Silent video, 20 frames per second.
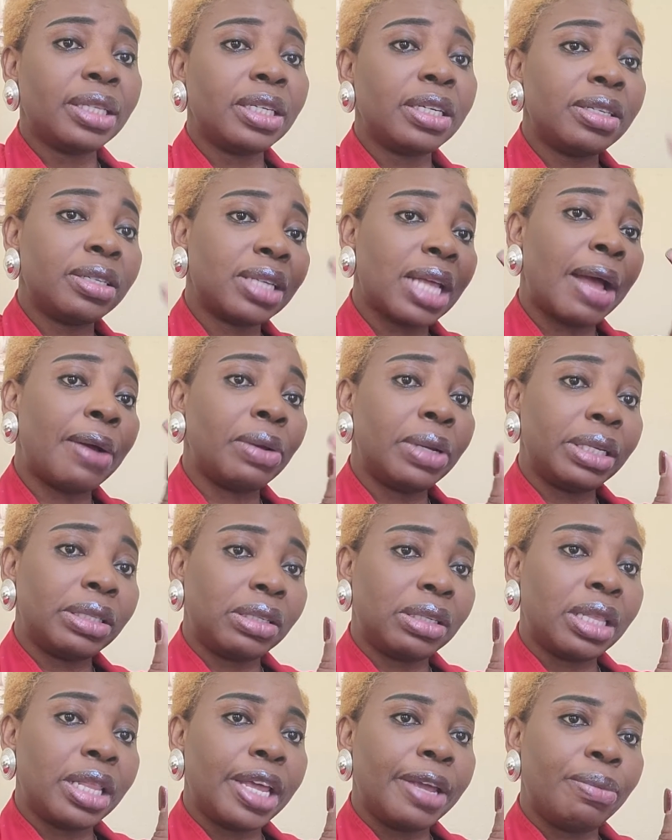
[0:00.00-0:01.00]
this is how
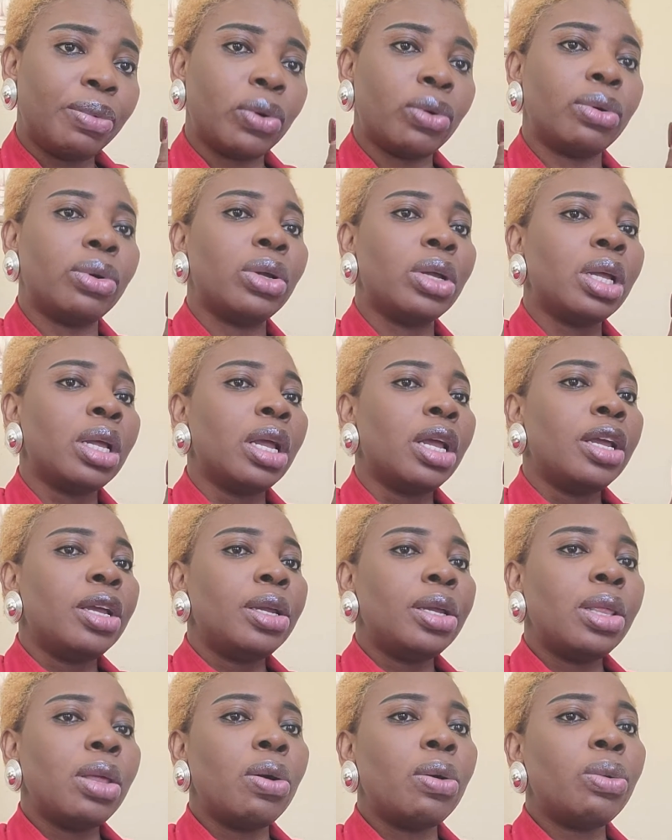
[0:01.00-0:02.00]
it's labeled.
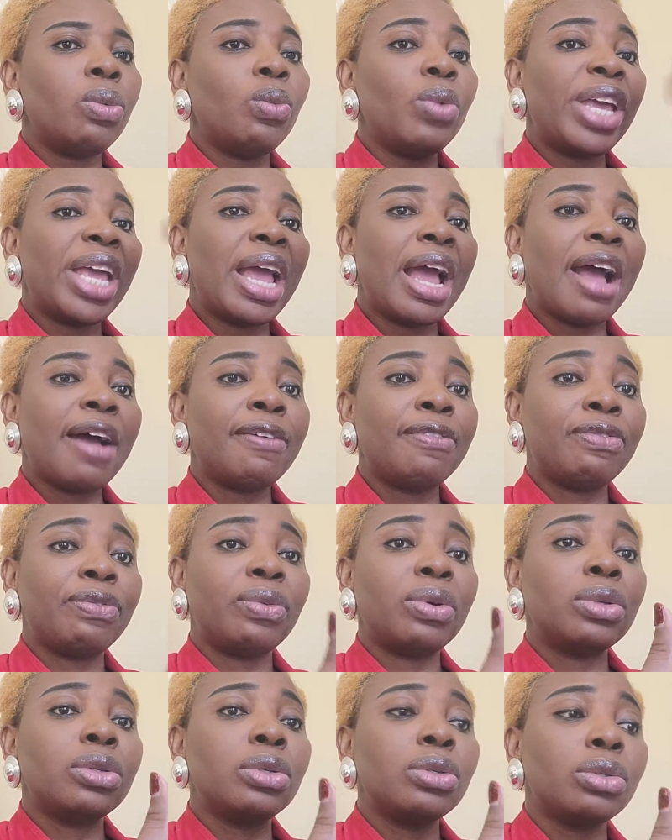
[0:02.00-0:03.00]
We have
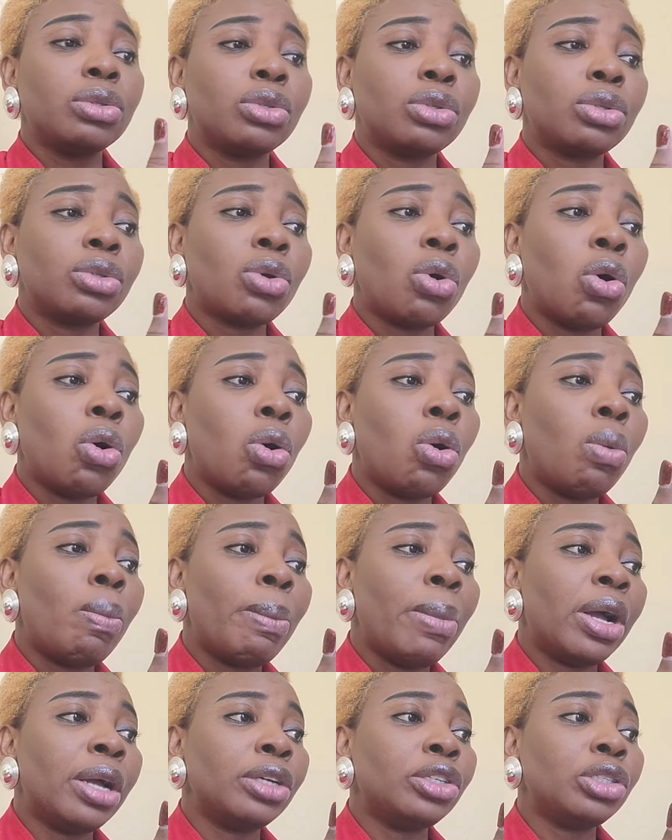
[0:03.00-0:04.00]
so
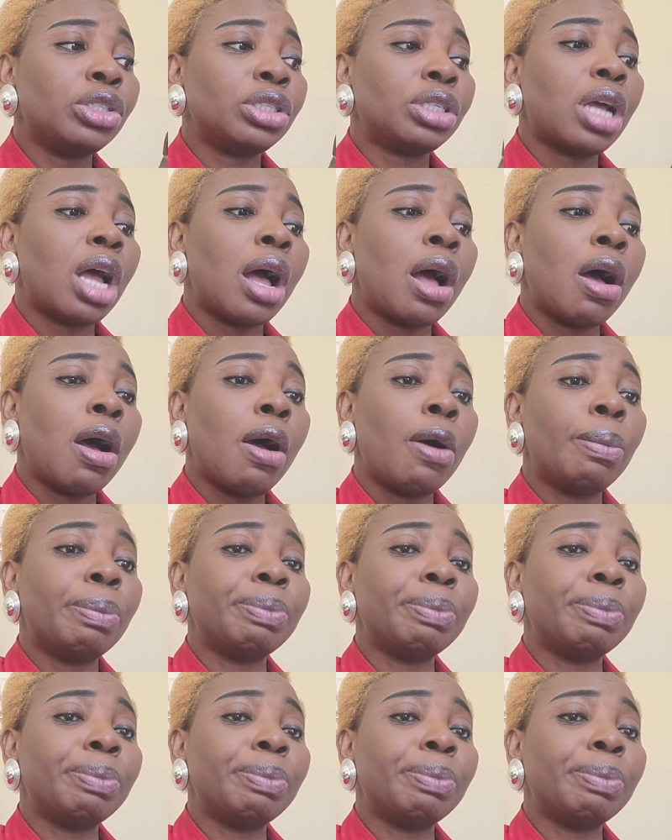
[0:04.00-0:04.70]
much how